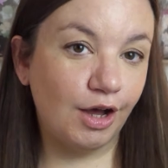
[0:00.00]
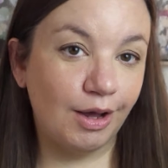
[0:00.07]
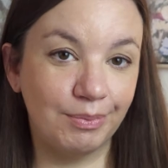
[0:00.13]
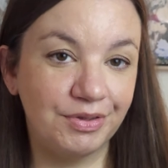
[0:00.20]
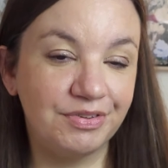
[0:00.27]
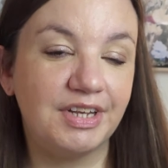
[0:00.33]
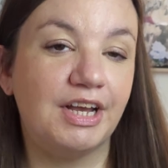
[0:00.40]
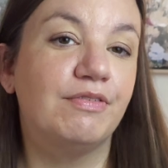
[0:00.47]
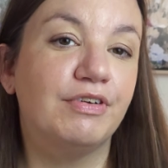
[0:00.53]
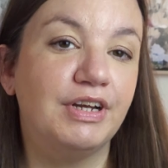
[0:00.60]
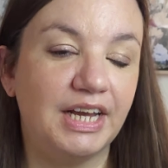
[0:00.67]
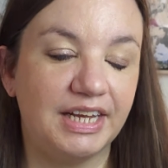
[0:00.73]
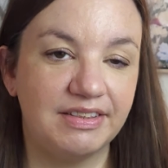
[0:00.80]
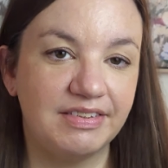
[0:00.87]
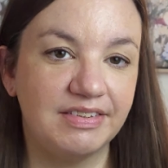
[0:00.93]
Almost every
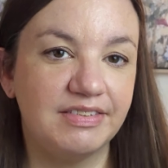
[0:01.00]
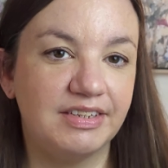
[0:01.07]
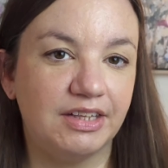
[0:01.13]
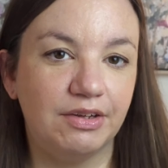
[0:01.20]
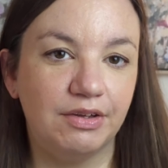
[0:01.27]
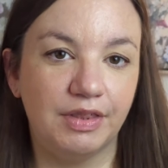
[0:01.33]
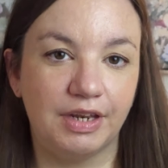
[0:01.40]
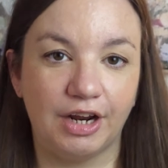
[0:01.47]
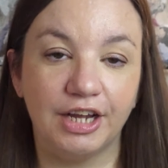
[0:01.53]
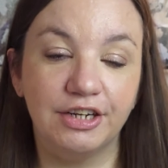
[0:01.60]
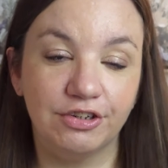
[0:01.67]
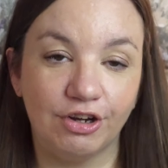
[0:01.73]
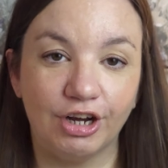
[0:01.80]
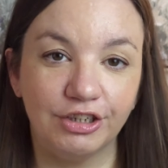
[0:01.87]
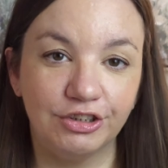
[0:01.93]
Etsy seller that I
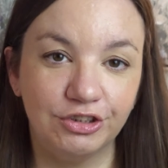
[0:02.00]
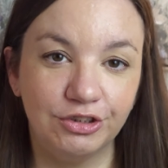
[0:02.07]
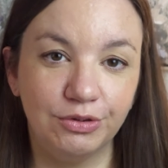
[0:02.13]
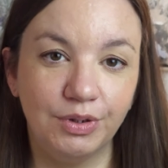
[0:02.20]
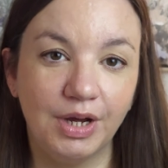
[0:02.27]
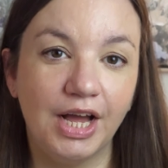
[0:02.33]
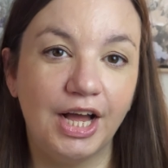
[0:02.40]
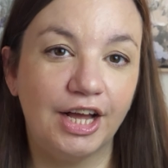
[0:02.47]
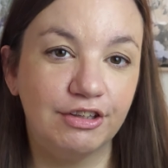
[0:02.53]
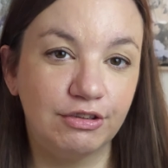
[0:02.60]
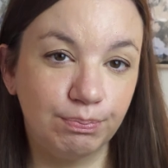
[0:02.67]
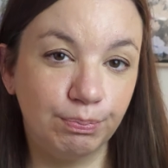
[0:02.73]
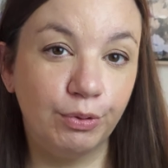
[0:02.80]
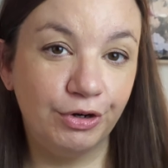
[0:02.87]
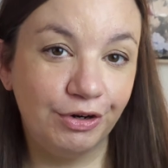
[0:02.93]
talk to has
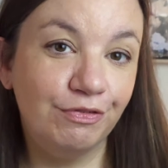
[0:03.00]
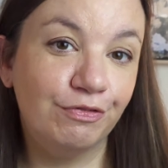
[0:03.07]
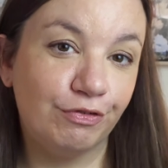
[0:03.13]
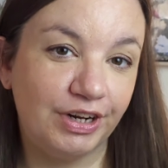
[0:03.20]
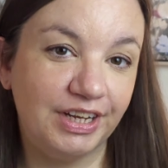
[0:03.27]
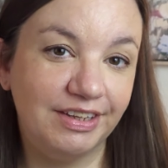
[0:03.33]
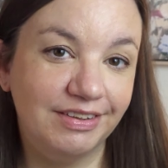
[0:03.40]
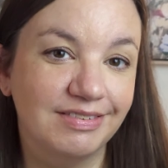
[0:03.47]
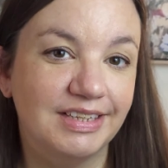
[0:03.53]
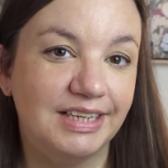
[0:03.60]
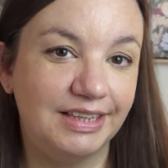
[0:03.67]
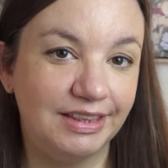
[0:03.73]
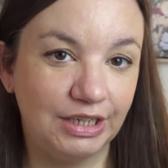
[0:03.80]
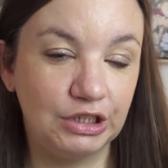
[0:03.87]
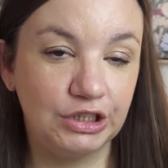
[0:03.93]
put a phrase
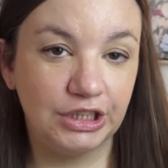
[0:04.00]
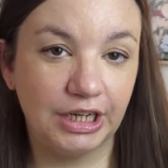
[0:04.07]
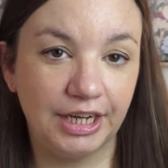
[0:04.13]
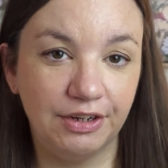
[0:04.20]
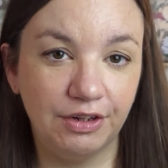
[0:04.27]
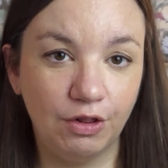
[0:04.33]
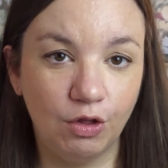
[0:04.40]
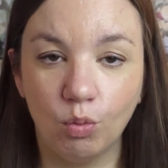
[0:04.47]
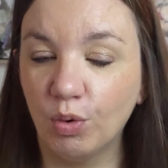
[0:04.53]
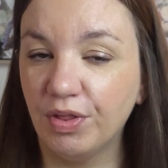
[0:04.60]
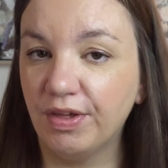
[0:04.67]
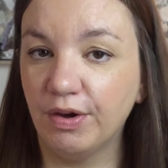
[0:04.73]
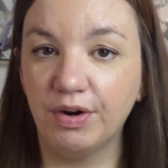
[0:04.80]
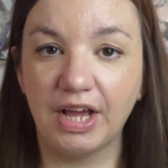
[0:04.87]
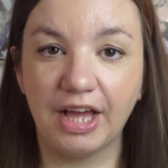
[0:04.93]
in their title
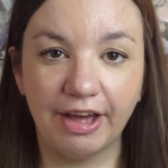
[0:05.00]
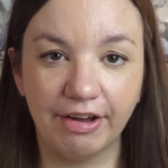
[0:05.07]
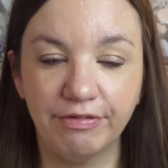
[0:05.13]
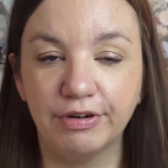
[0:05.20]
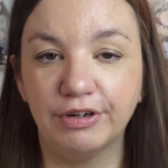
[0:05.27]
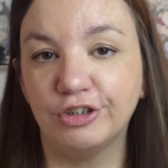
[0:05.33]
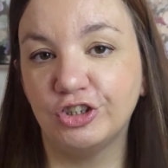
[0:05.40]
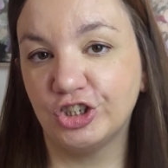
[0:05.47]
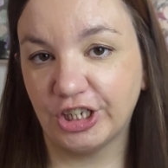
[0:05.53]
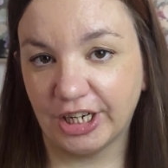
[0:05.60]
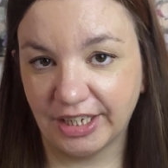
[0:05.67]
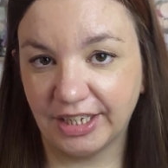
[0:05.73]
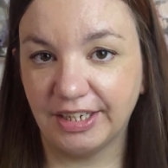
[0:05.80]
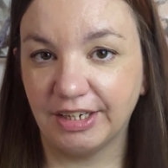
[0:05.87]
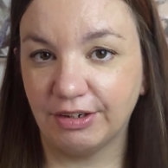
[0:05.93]
without ever
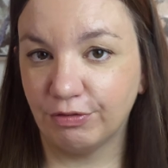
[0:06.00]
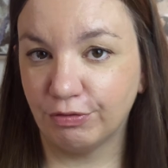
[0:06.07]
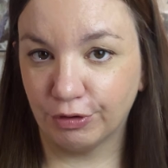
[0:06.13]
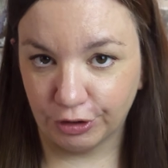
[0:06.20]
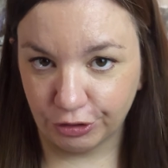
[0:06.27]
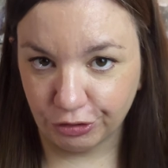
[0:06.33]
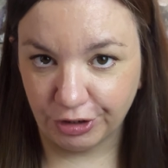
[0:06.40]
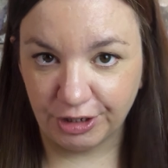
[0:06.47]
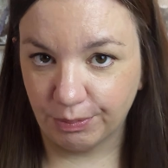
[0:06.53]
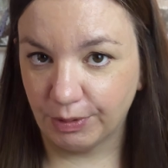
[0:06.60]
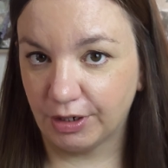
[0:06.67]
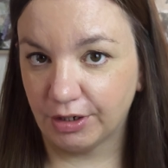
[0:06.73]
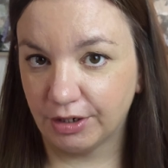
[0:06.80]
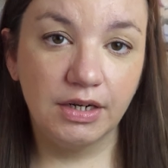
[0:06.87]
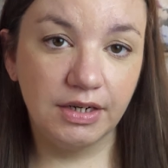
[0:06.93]
checking it for a
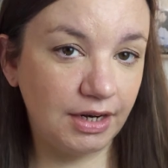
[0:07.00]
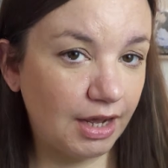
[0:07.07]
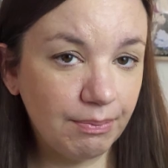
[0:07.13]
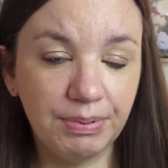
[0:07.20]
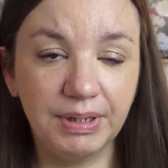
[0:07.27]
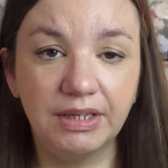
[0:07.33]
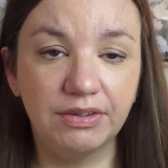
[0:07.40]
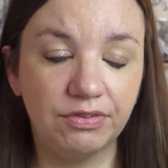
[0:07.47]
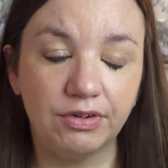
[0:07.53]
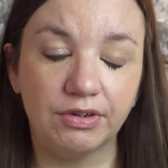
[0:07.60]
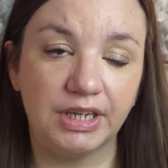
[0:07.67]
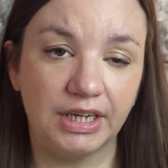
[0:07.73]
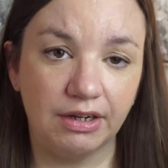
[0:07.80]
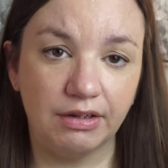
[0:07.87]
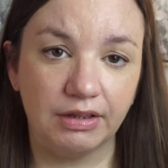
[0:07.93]
trademark. Not because they're
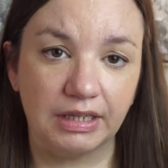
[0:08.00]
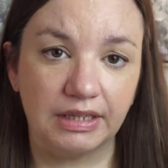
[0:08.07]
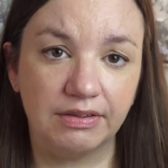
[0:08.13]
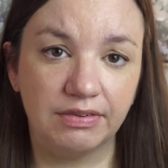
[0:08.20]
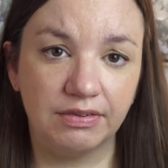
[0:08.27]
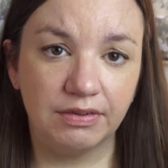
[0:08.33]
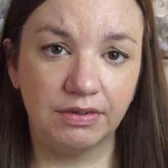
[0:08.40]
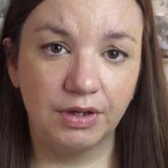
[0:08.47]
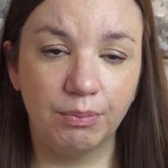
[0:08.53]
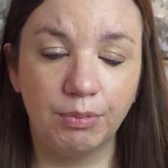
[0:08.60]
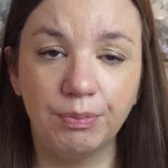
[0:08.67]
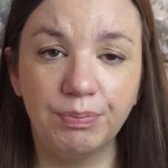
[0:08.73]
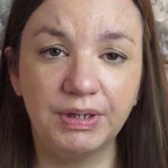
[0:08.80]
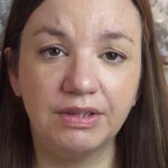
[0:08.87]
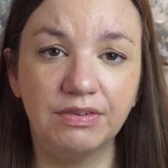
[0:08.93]
careless,
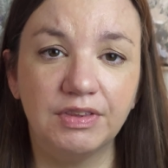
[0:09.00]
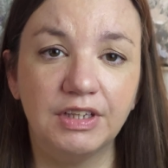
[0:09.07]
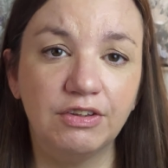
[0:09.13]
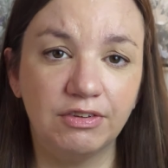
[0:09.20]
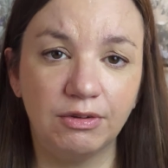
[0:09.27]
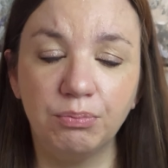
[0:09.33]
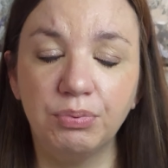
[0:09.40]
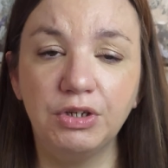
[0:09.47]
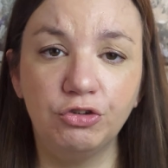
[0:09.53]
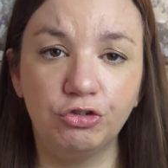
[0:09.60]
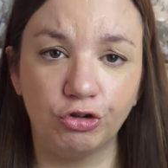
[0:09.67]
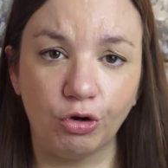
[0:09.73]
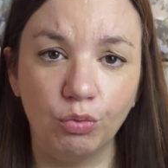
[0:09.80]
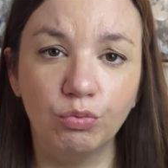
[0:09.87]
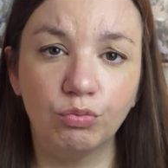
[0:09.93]
but because they simply
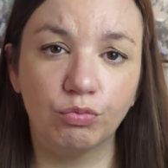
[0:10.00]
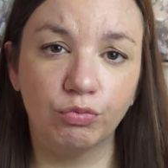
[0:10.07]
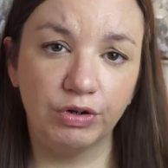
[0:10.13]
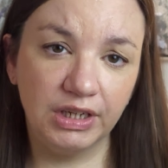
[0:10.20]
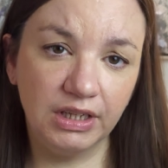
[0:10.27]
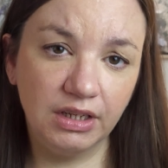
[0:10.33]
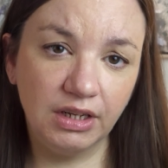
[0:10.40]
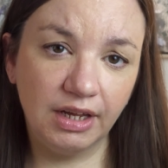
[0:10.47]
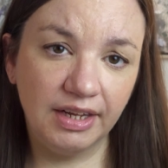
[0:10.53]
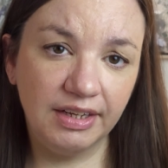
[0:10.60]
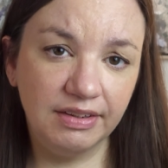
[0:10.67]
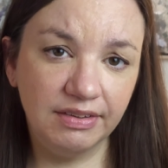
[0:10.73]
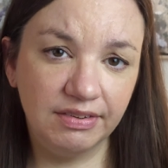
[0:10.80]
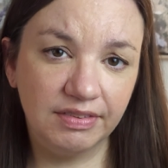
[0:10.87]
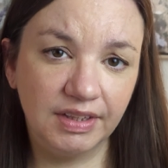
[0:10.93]
don't
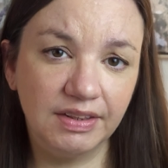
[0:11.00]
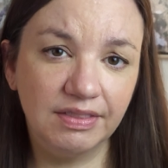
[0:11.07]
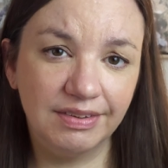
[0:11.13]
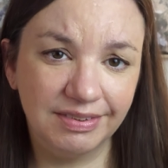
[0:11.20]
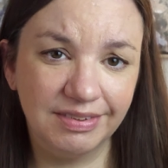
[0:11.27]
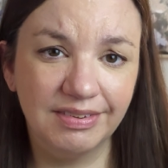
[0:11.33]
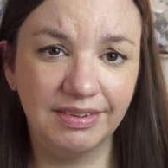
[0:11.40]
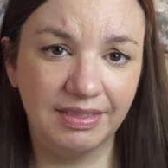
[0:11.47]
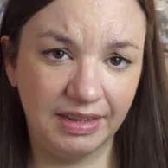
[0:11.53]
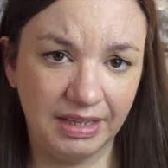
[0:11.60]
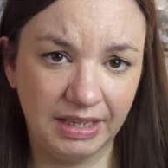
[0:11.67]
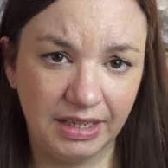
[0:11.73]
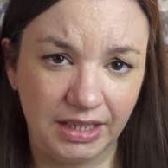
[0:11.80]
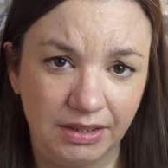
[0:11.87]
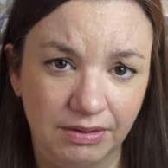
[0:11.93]
realize that this is a
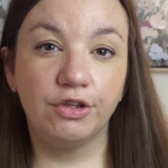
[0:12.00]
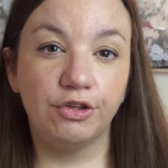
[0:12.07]
thing.